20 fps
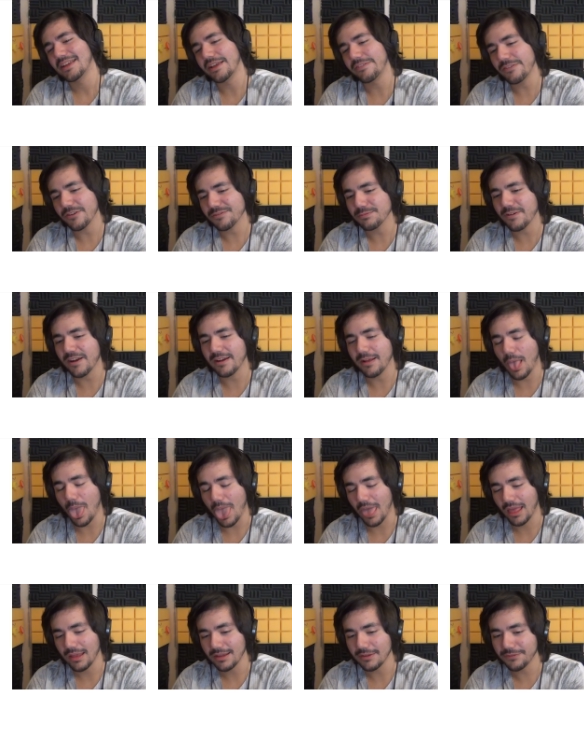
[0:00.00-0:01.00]
if
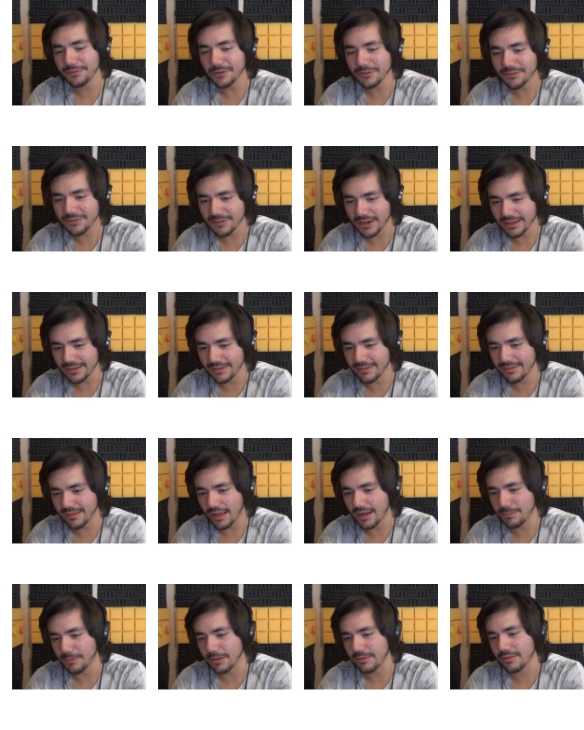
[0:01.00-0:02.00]
your friend is
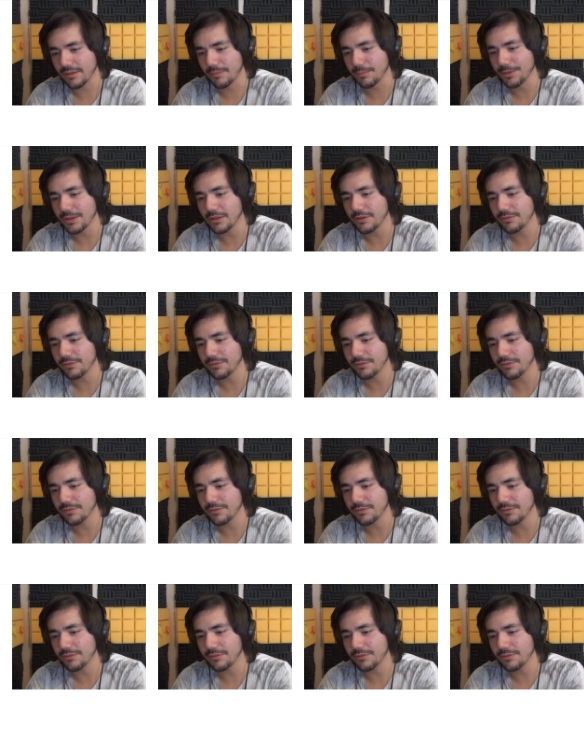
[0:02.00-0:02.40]
sad about something,